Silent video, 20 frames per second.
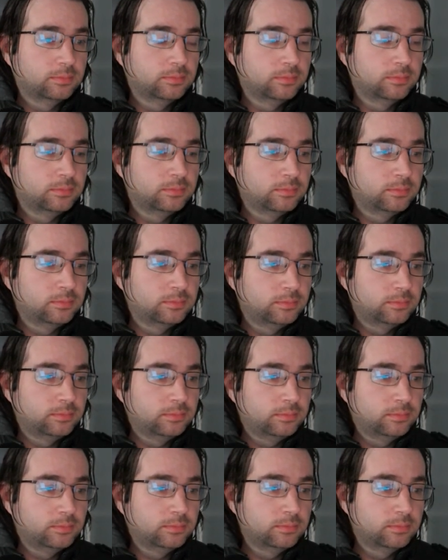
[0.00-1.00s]

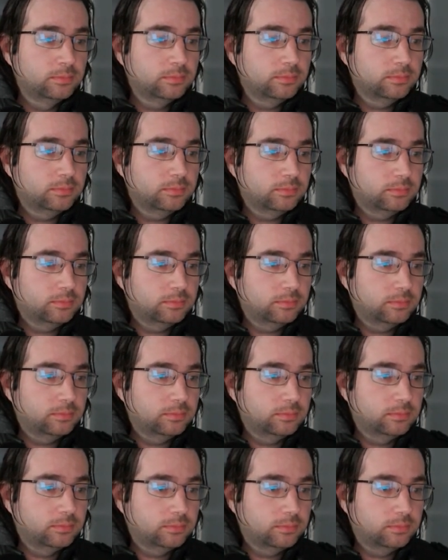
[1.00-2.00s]

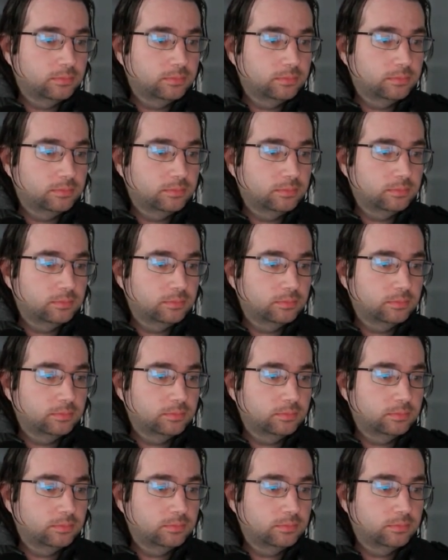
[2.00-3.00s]

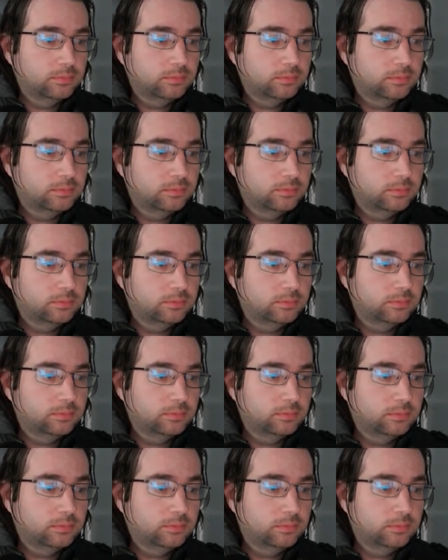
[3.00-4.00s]

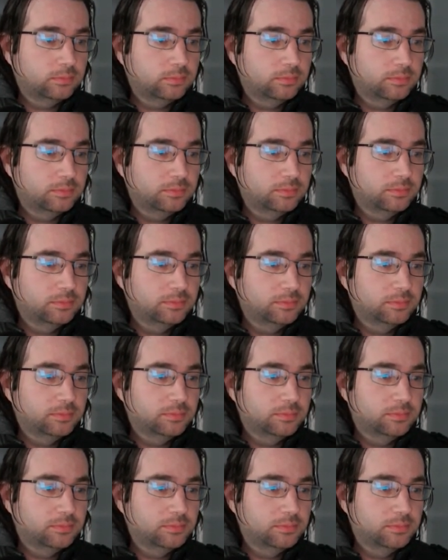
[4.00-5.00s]

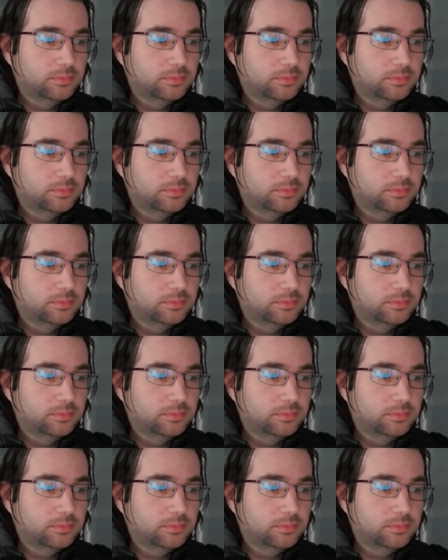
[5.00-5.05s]
(not speaking)